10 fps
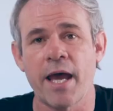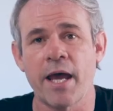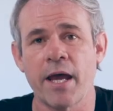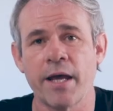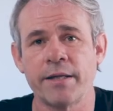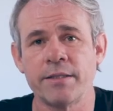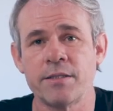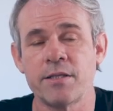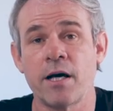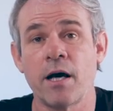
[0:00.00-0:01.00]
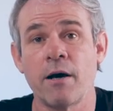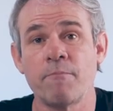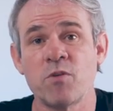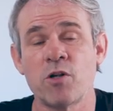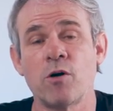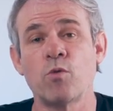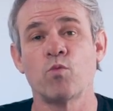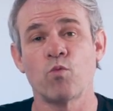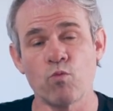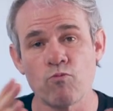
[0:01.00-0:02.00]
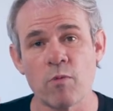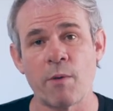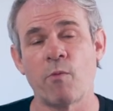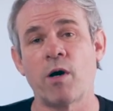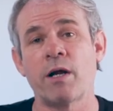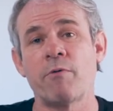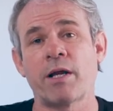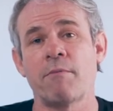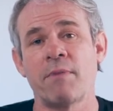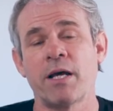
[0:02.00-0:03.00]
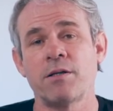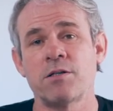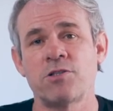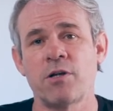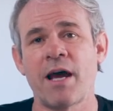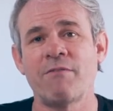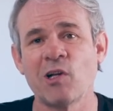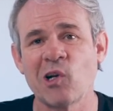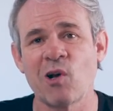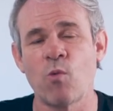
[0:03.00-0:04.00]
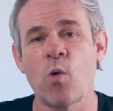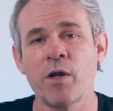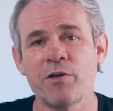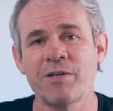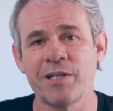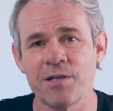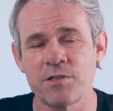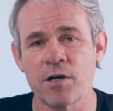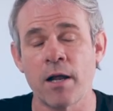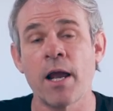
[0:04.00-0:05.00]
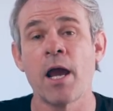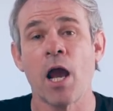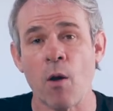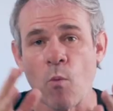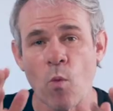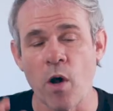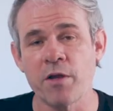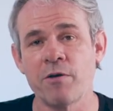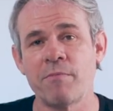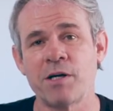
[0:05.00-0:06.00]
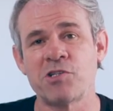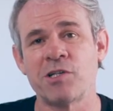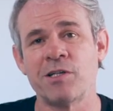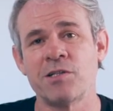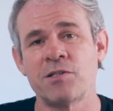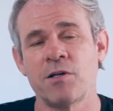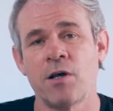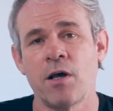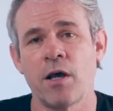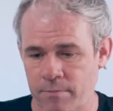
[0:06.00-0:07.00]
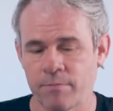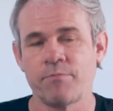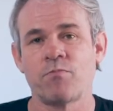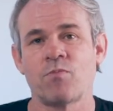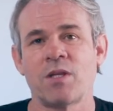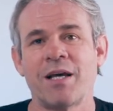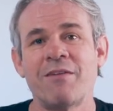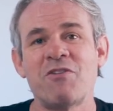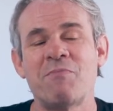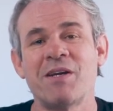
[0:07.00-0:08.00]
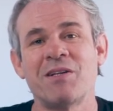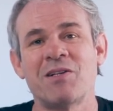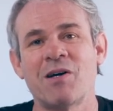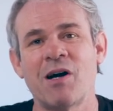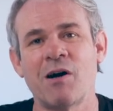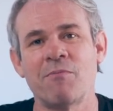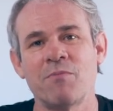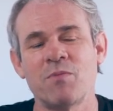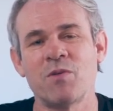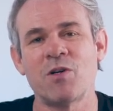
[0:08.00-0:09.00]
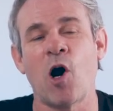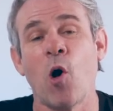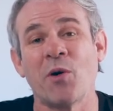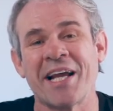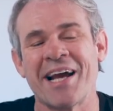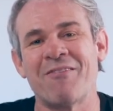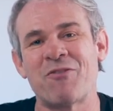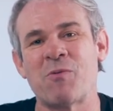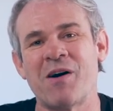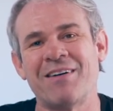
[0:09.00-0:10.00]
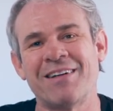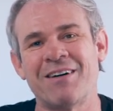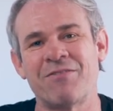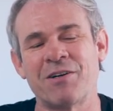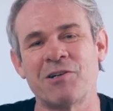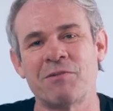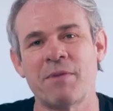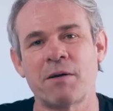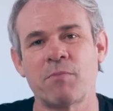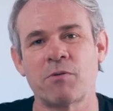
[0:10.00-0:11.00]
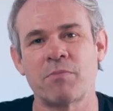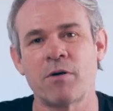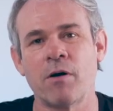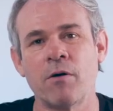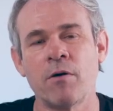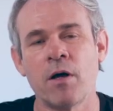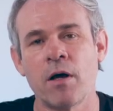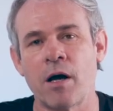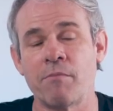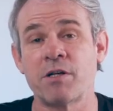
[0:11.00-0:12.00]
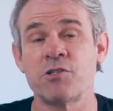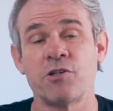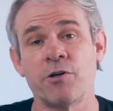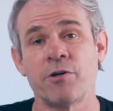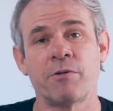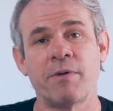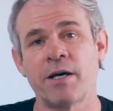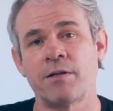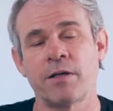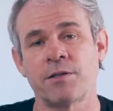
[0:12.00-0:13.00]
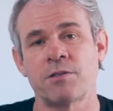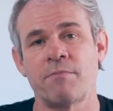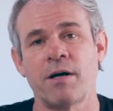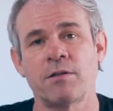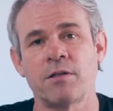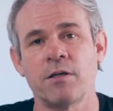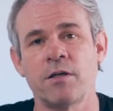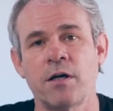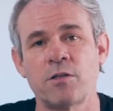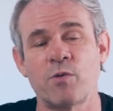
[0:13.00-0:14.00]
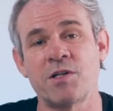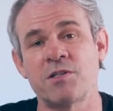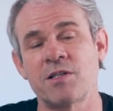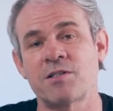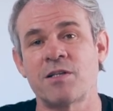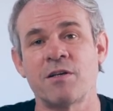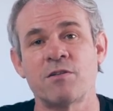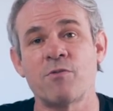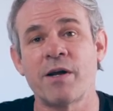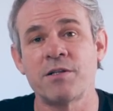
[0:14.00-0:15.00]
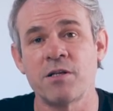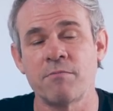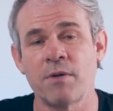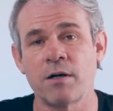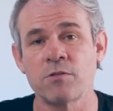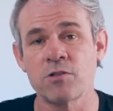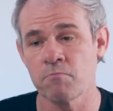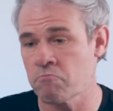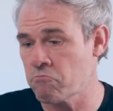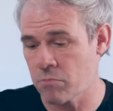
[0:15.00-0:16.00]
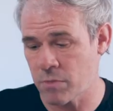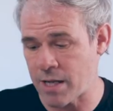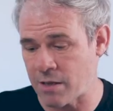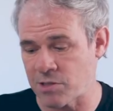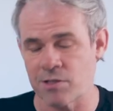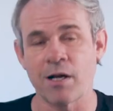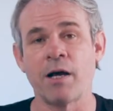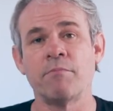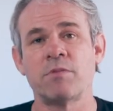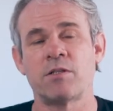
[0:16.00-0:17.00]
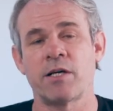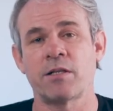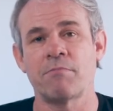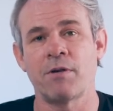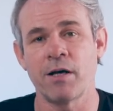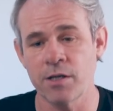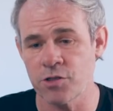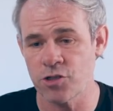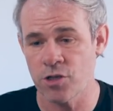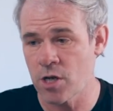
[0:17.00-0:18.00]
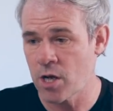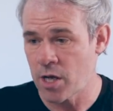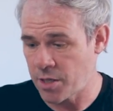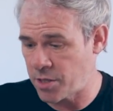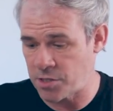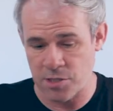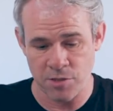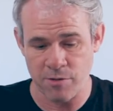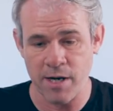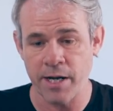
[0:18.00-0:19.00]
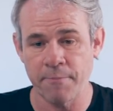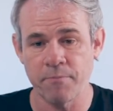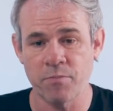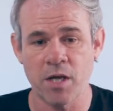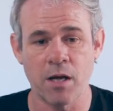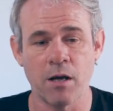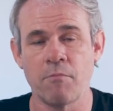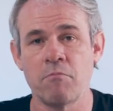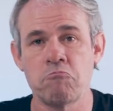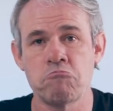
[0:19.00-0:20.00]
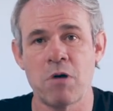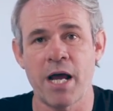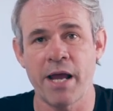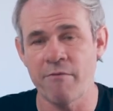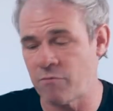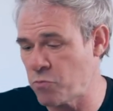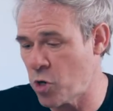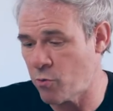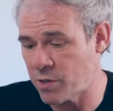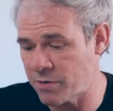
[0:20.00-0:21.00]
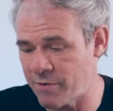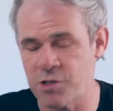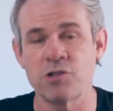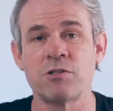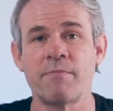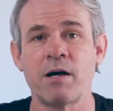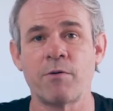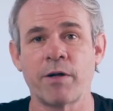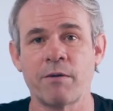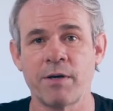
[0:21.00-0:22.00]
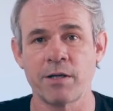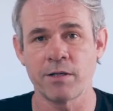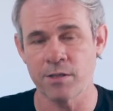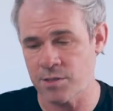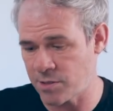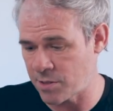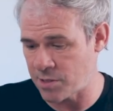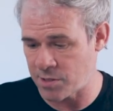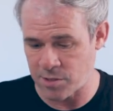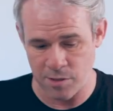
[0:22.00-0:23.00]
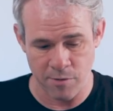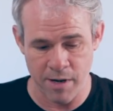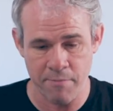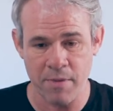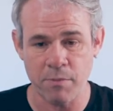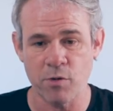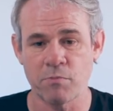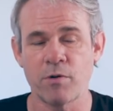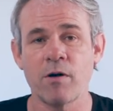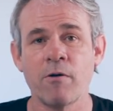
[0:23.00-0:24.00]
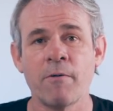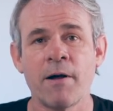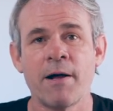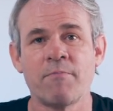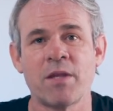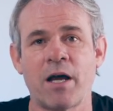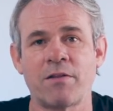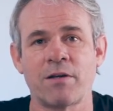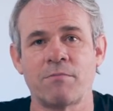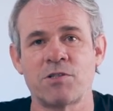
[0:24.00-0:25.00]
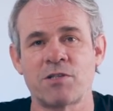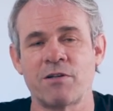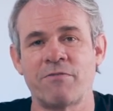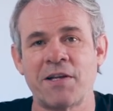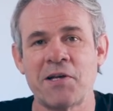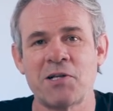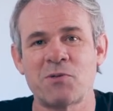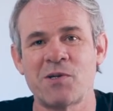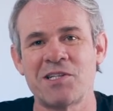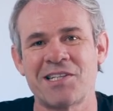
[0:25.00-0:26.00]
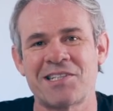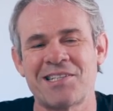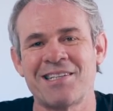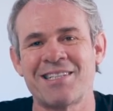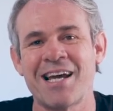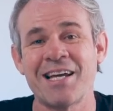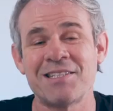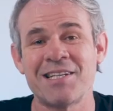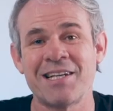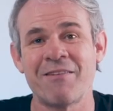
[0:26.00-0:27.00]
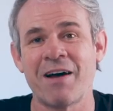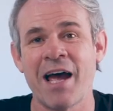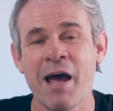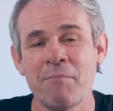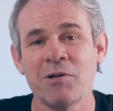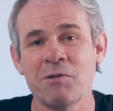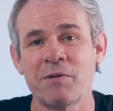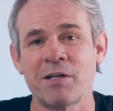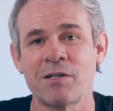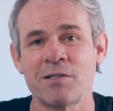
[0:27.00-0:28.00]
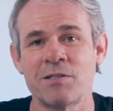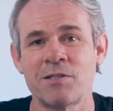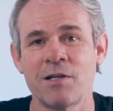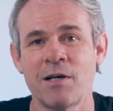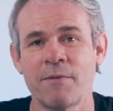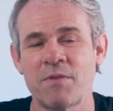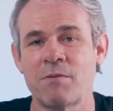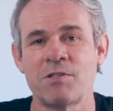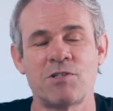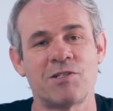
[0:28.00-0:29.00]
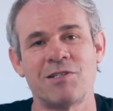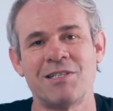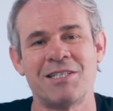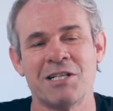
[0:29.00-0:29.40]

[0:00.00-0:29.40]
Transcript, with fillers: and um, you know, and what I recommend is, you know, have a look at what your needs are and what your budget is. And if you've been um, holding out for a while now for a good MacBook Pro uh, because you'd heard bad things about the uh, 2016 through 18 models, now's the time to take the plunge. This is great. Um, I have no reservations about recommending this. This is a great MacBook Pro. I think I'm just going to forget 2016 to 18 ever happened because that was just